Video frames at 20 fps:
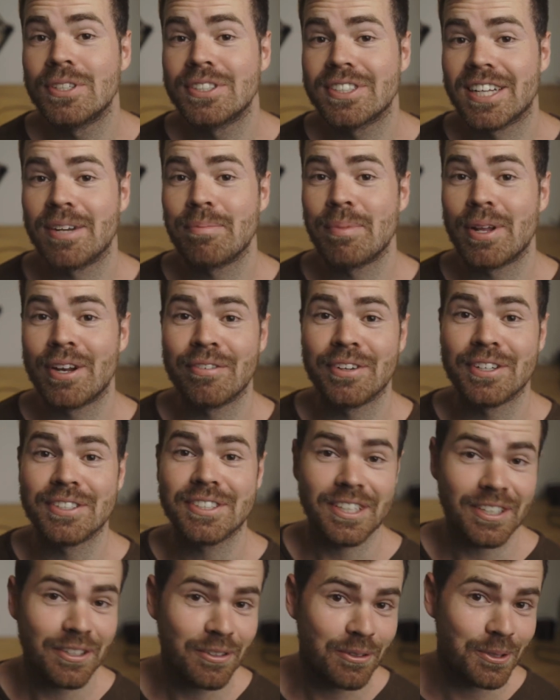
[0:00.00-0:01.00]
side benefits
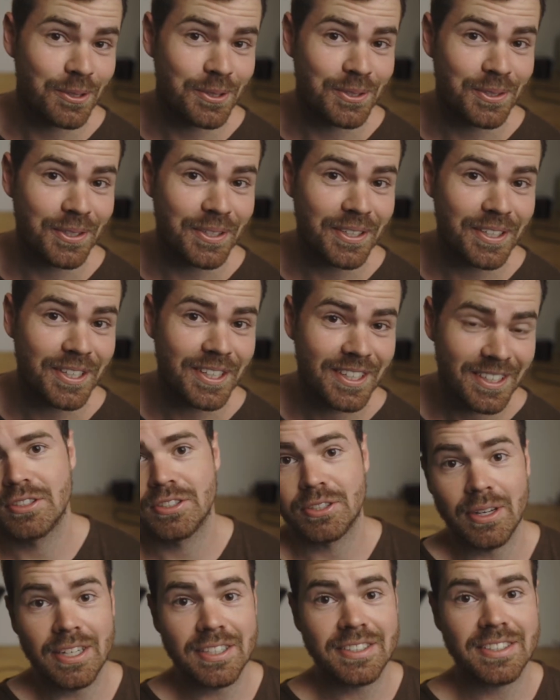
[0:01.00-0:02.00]
are also good.
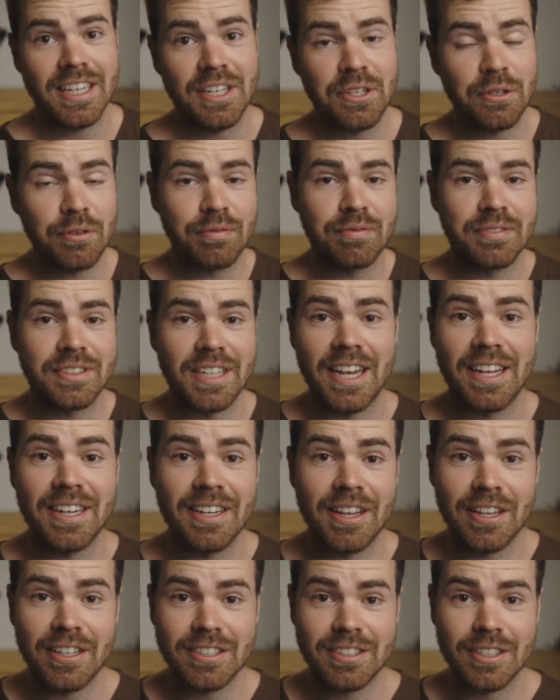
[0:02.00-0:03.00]
So let's say you've
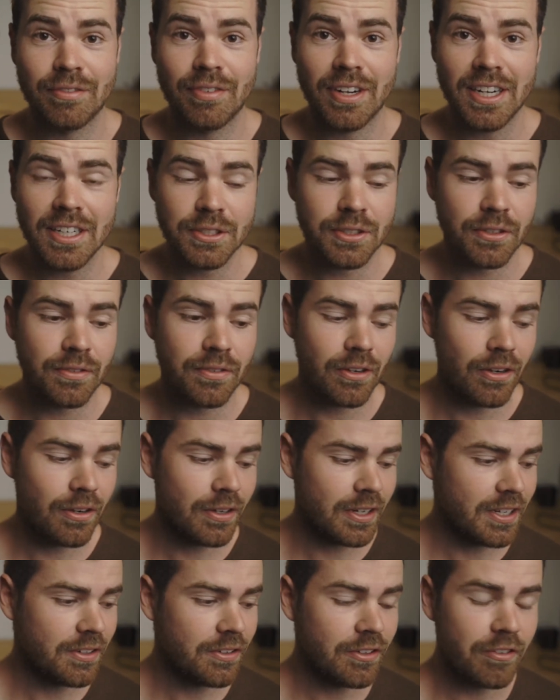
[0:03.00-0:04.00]
taken this advice, you've
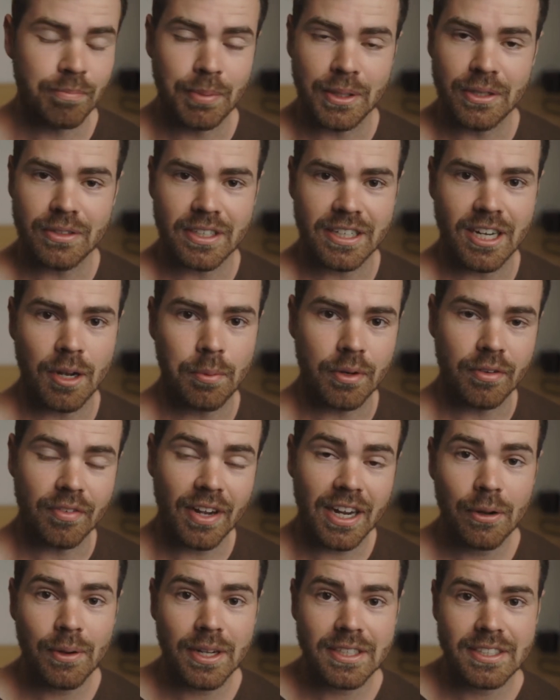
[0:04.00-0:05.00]
gone and you've built a couple of
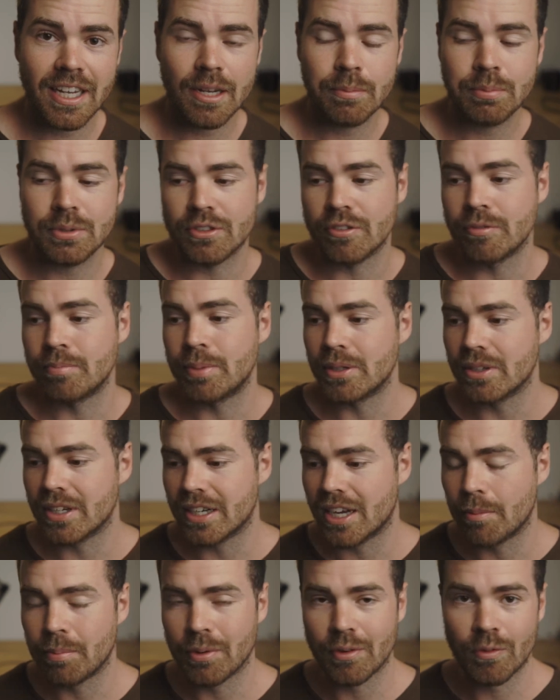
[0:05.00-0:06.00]
iOS apps, you've built a
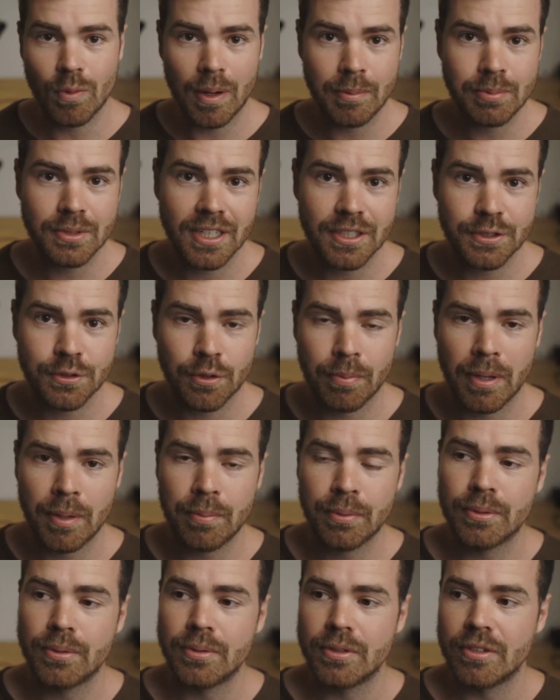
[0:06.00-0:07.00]
couple of websites for
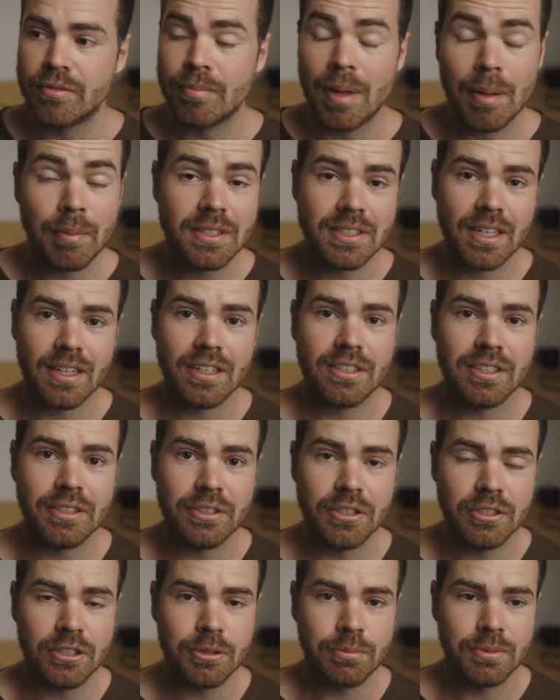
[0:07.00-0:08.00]
people, you've maybe started a
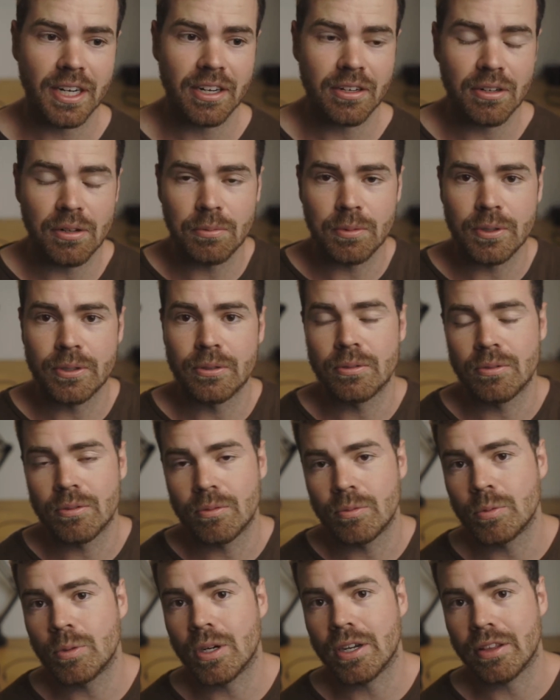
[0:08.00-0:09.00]
YouTube channel, well,
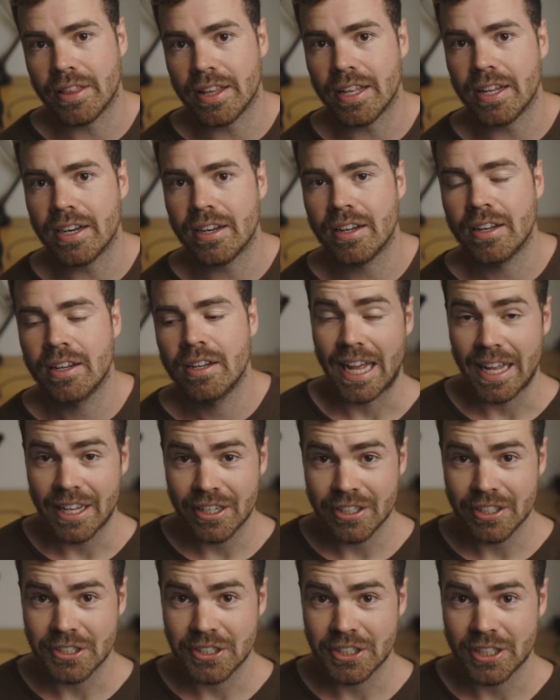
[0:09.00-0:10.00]
what then?
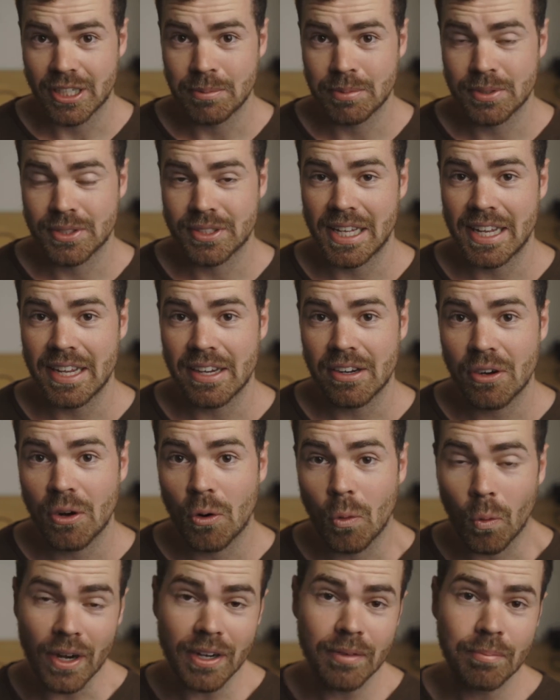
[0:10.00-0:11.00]
Internships. They're
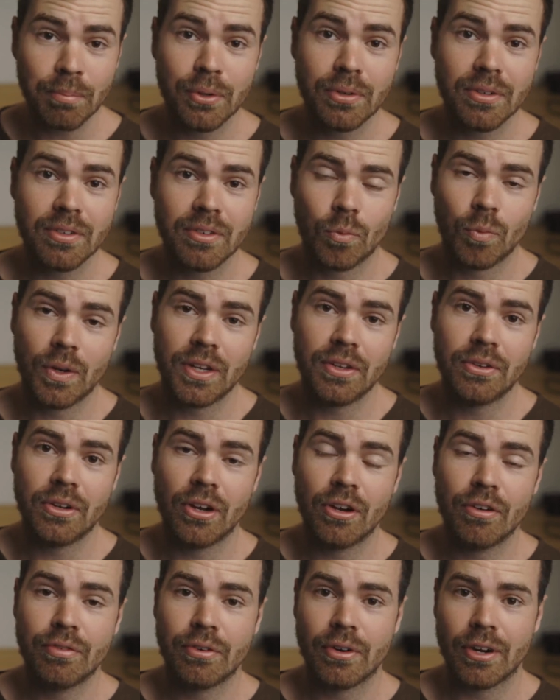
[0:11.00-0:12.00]
quite important when you
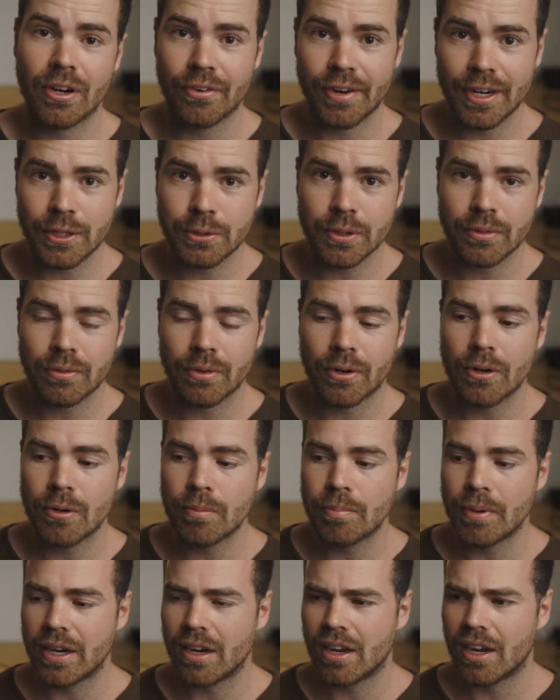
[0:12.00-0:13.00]
go for a graduate role,
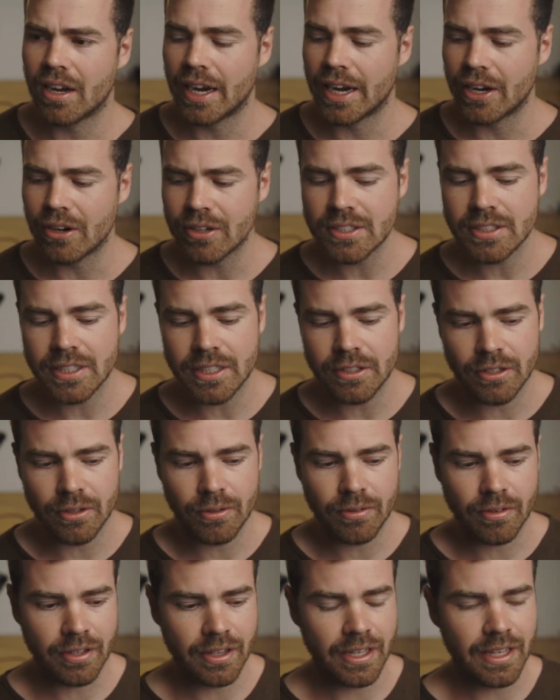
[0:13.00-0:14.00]
but I honestly
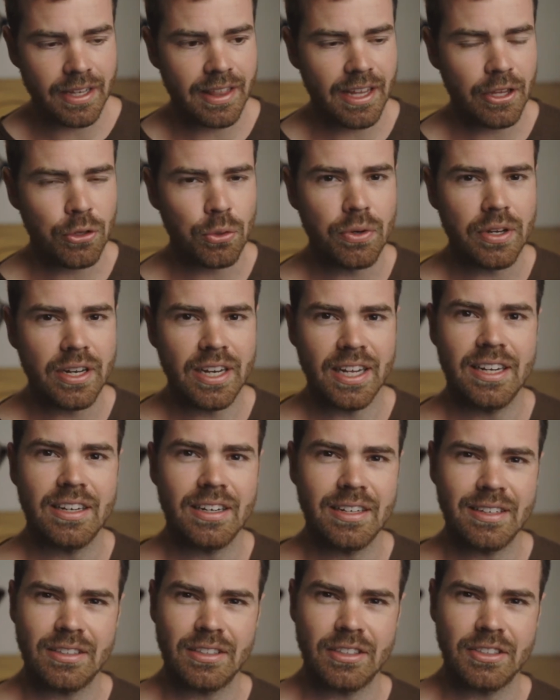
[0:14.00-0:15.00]
don't think that you need
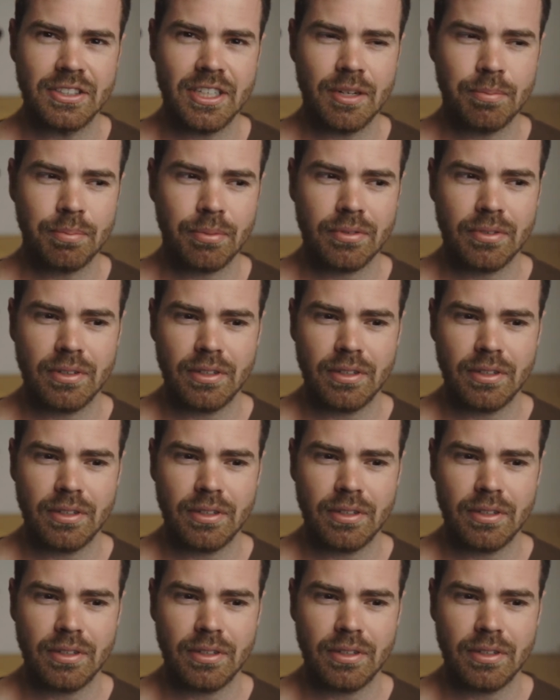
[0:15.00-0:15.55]
an internship